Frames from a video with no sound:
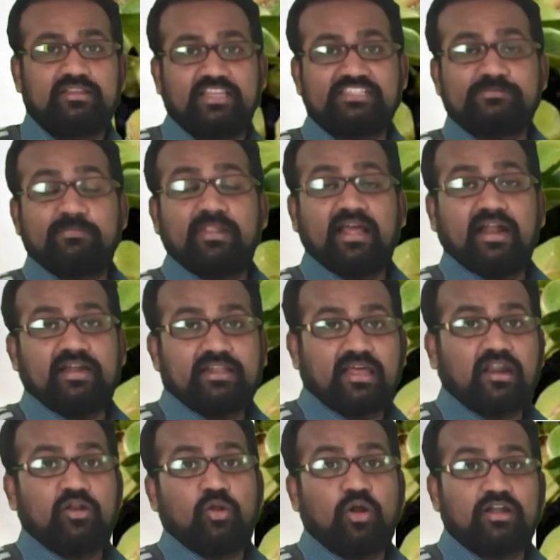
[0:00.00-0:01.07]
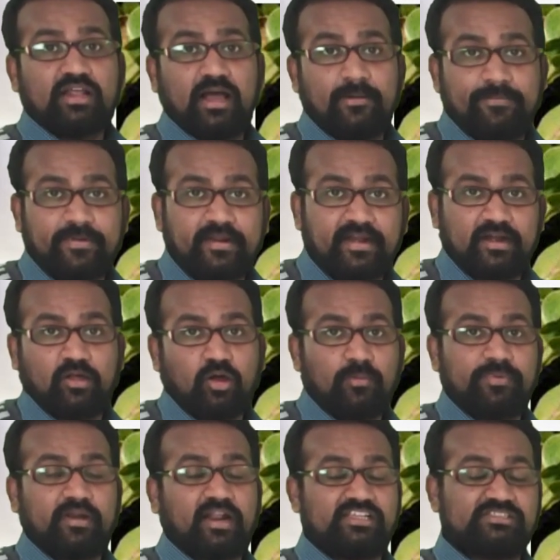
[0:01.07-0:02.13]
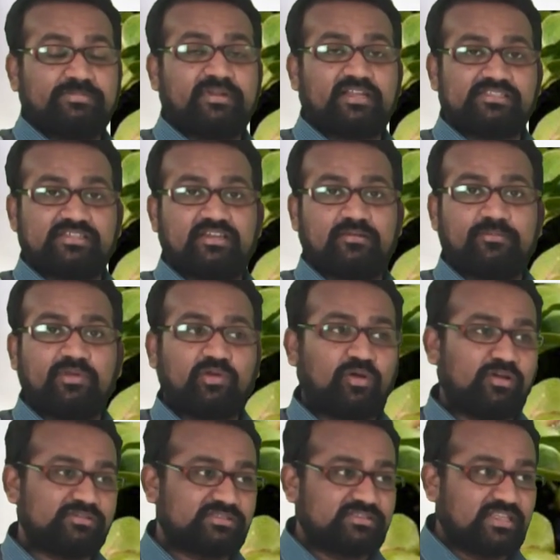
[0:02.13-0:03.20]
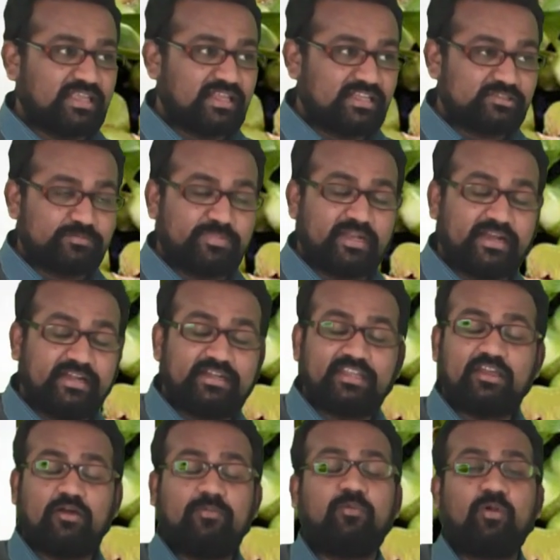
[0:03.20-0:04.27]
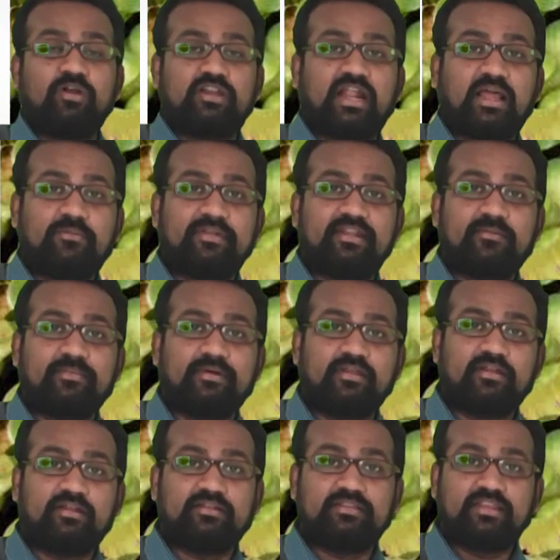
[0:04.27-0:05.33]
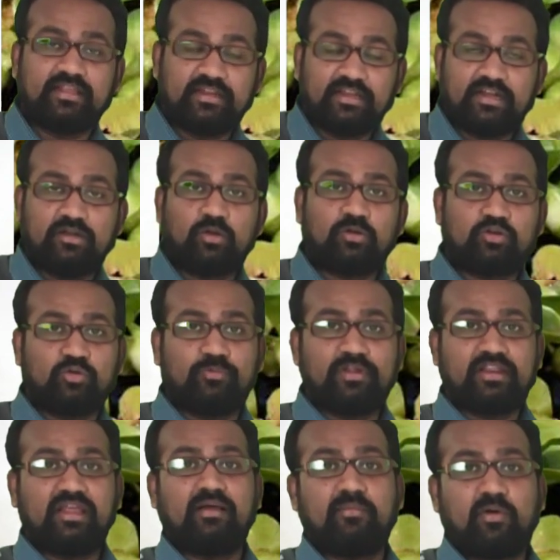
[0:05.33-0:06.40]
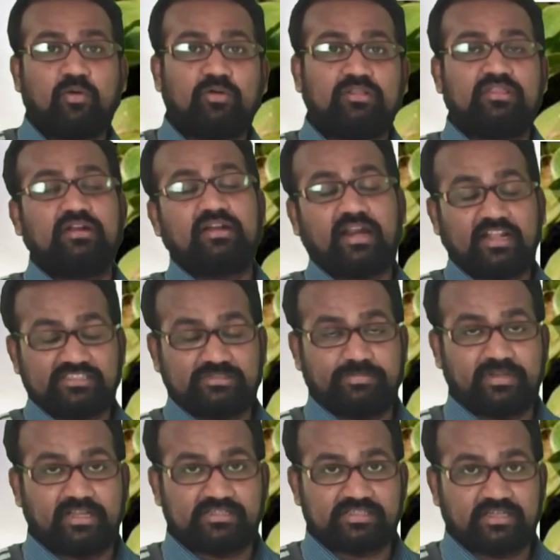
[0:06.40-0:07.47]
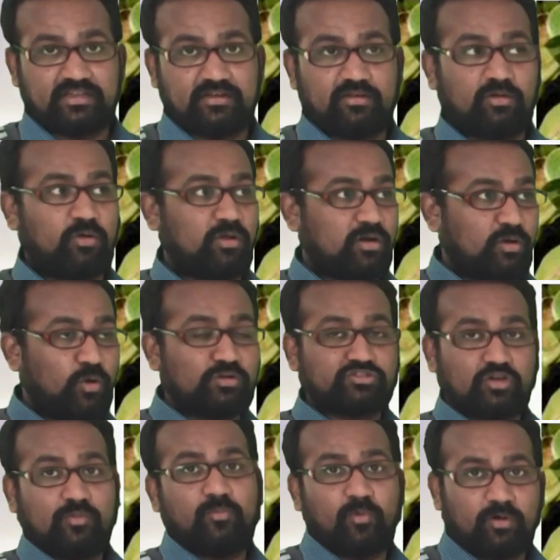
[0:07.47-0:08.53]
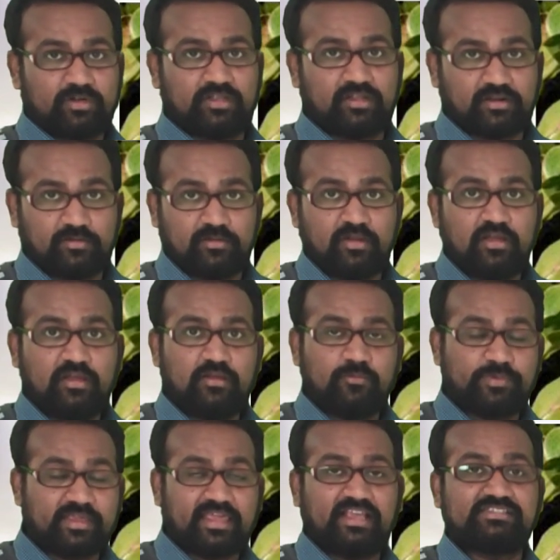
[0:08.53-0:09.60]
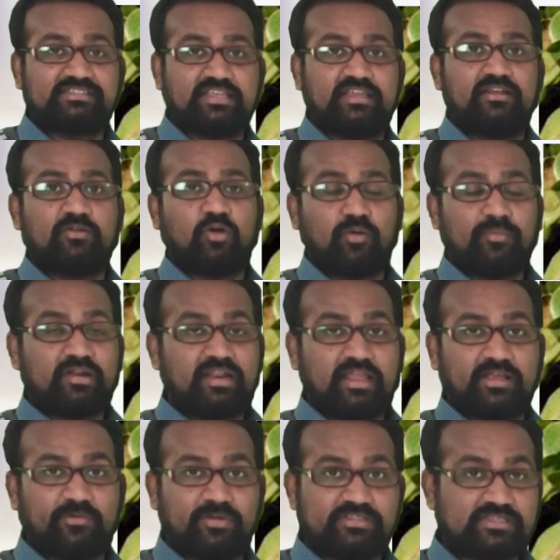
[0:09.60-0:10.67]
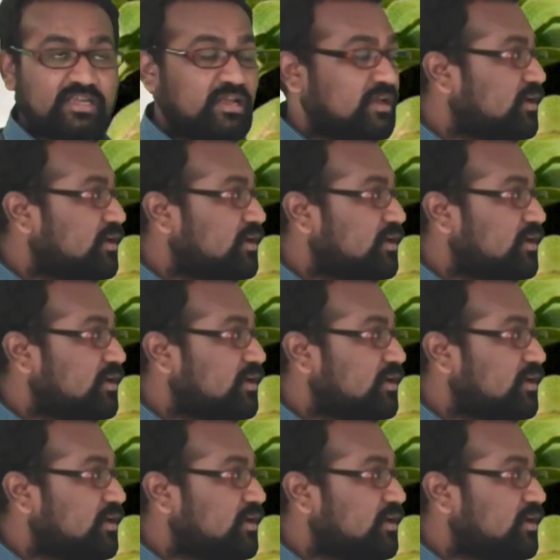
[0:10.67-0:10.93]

These plants are not afraid of transpiration because there is plenty of water available. They need not to worry about the transpiration or loss of water, we can say in common language.